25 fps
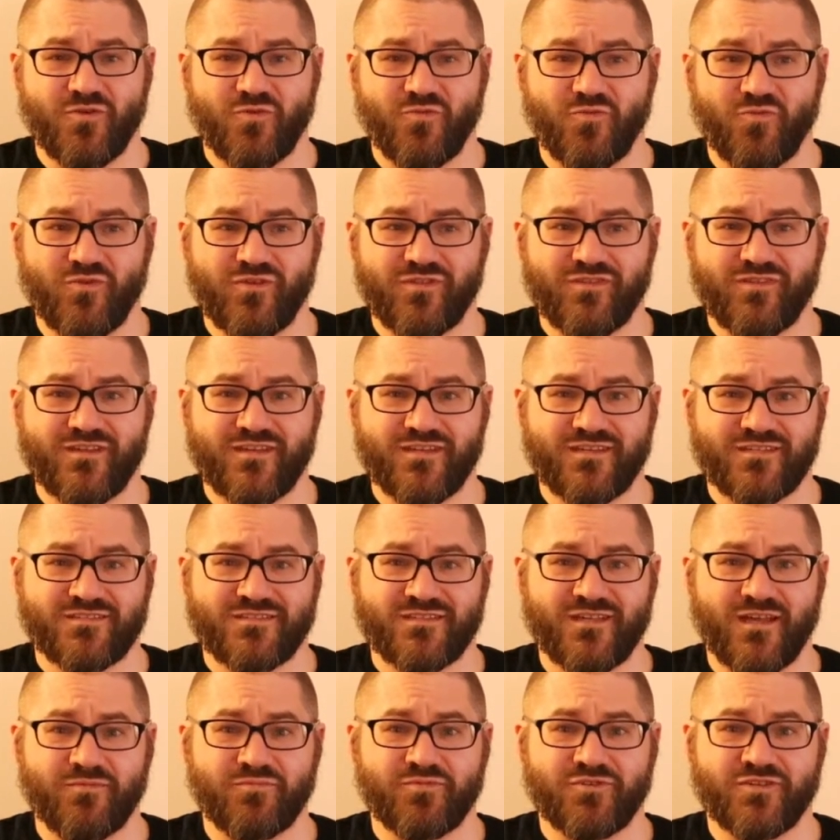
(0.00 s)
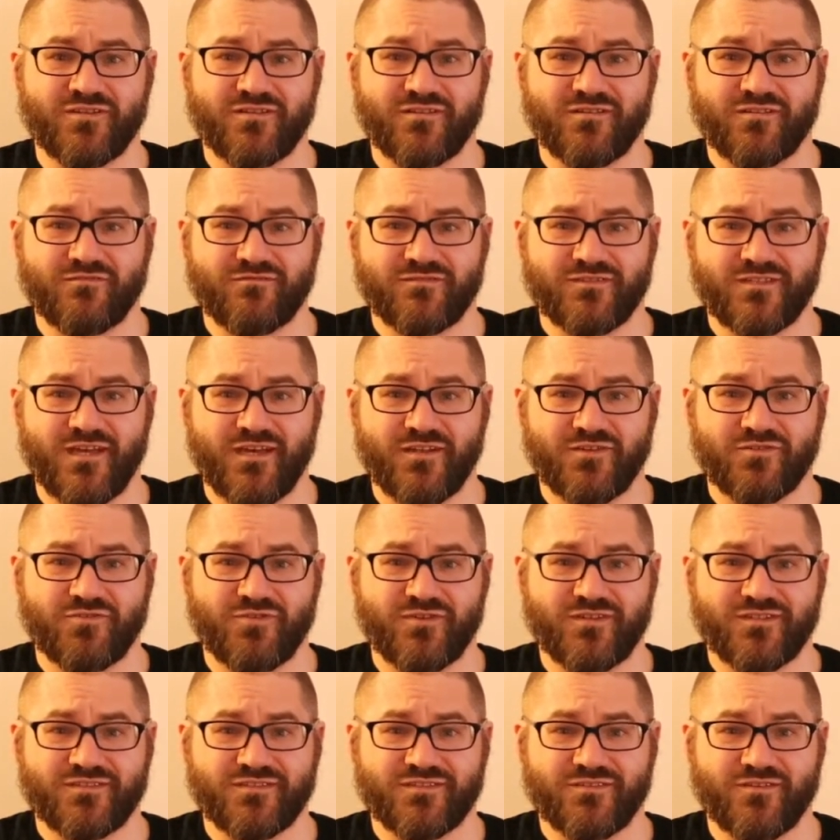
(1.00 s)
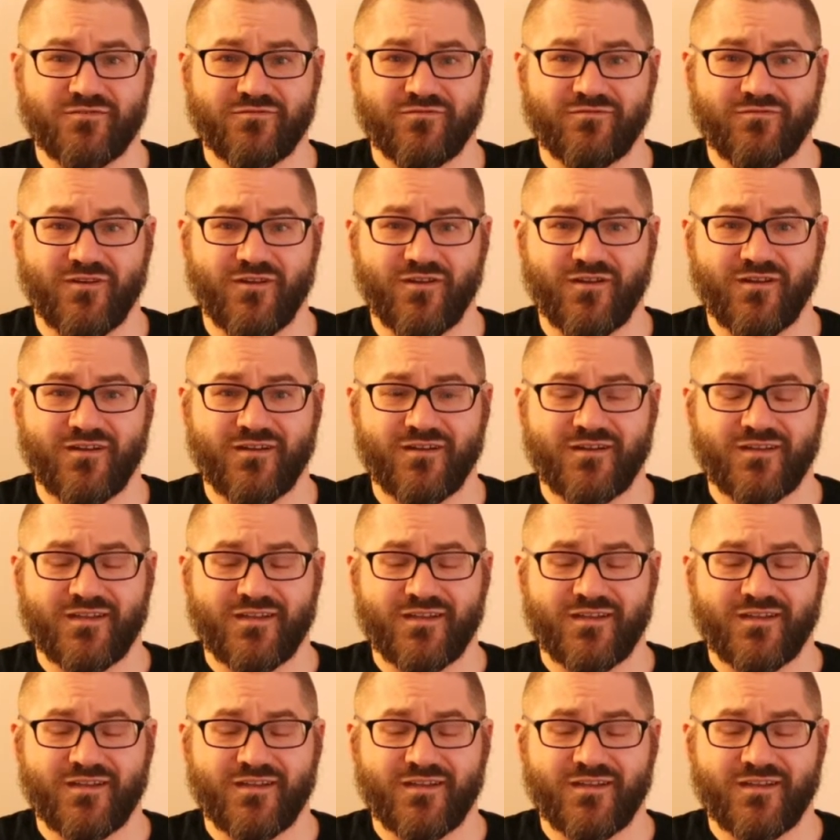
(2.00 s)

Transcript: with the exception of Tetris so far.